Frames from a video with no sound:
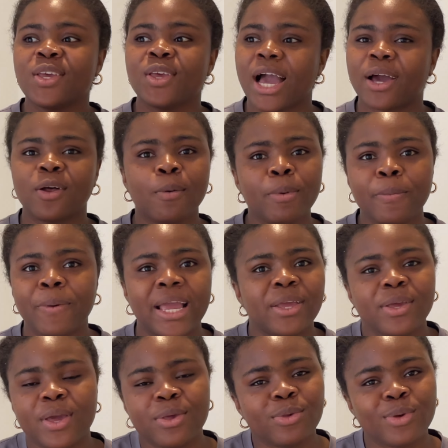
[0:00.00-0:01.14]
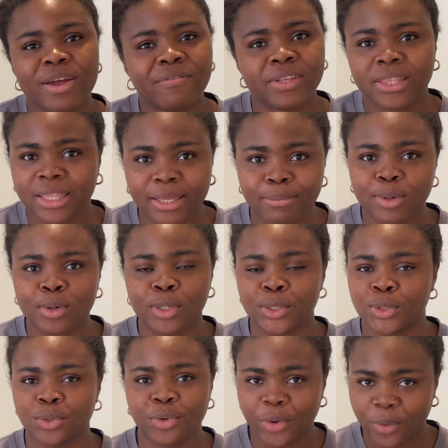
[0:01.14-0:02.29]
I cannot be buying you everything
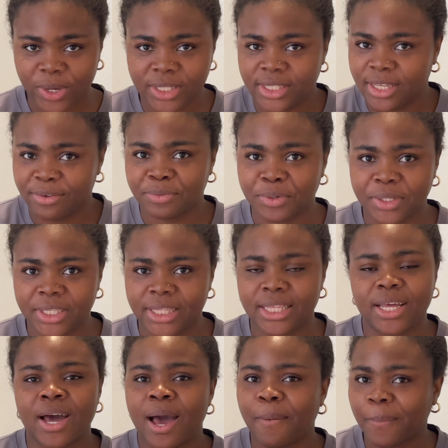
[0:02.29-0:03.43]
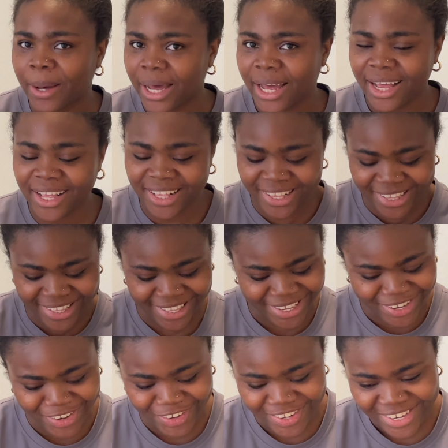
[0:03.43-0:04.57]
because you requested for it now. Haba.
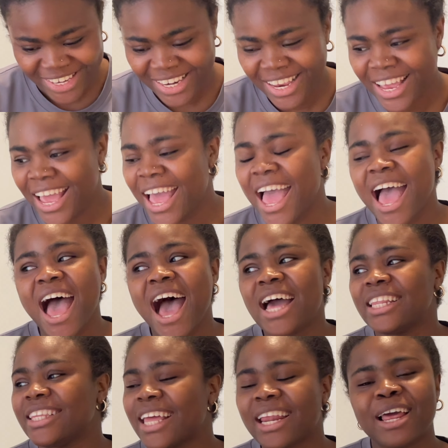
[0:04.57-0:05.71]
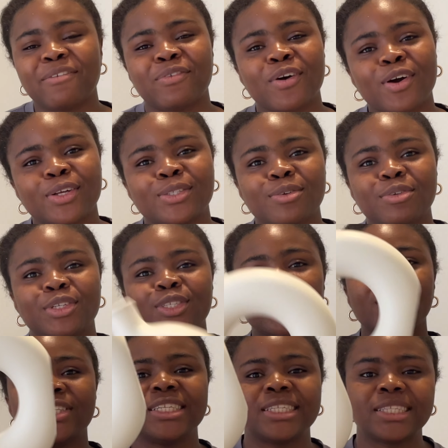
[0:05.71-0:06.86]
Good God. Then I forgot to
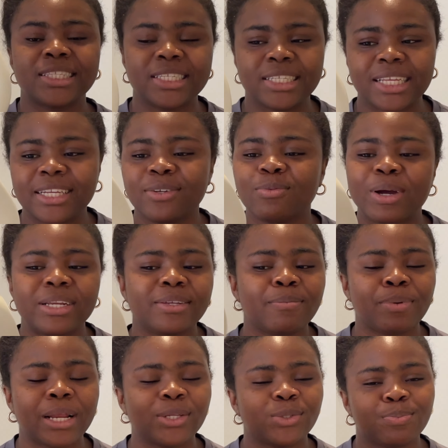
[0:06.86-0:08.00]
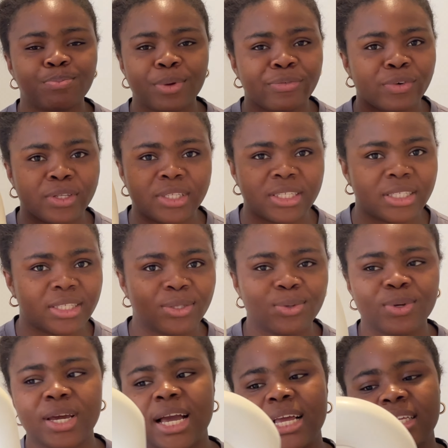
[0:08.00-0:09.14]
return this thing. I didn't I didn't plan to pay for this, you
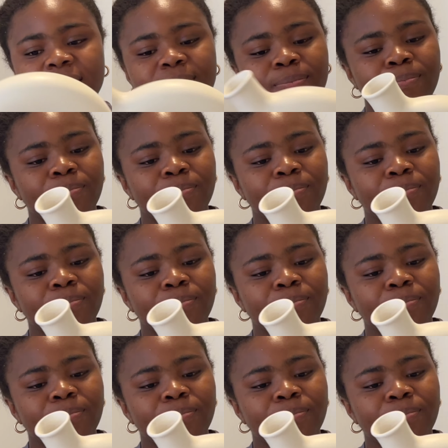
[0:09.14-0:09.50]
guys.